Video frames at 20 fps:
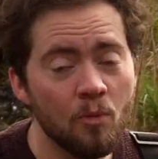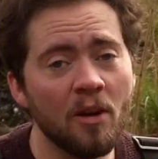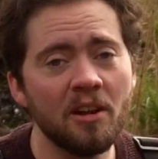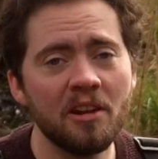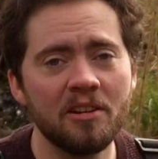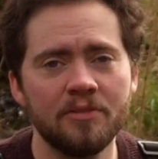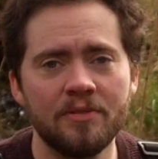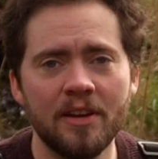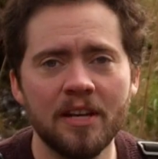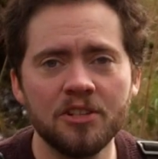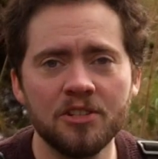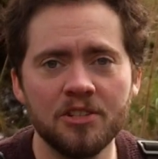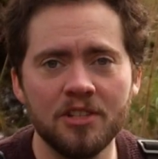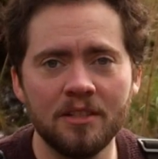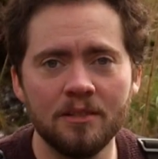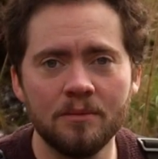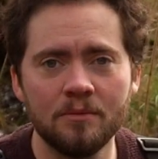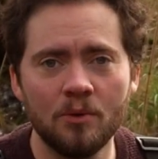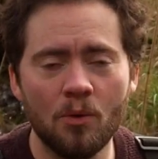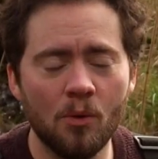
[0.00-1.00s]
run out of
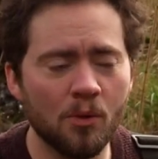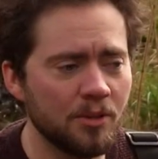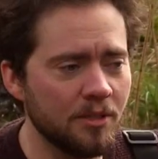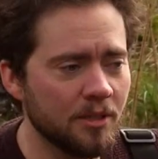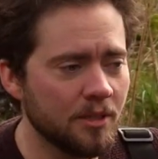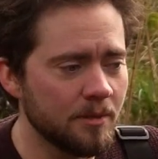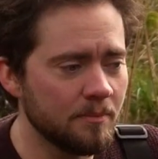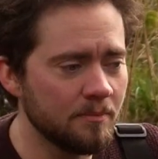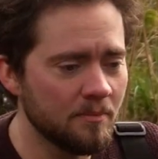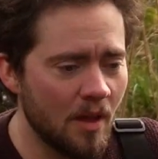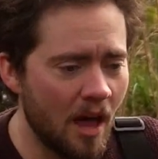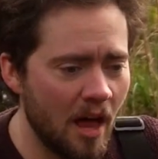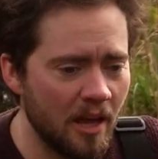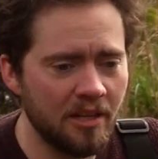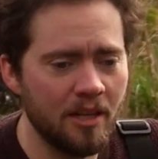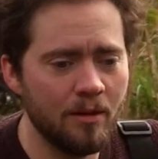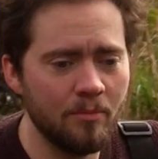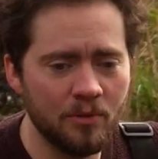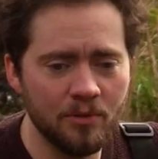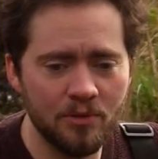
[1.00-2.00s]
energy, or you're
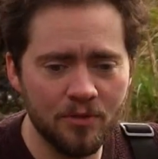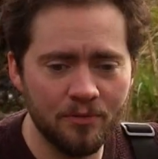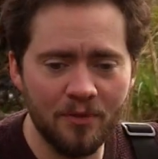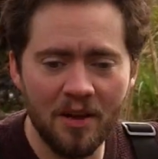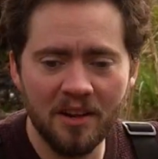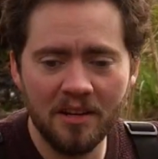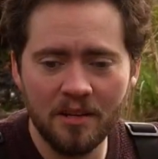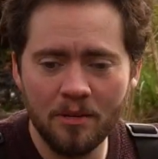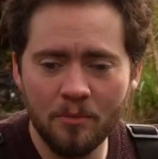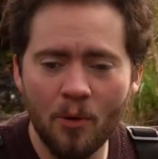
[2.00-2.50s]
unable to find any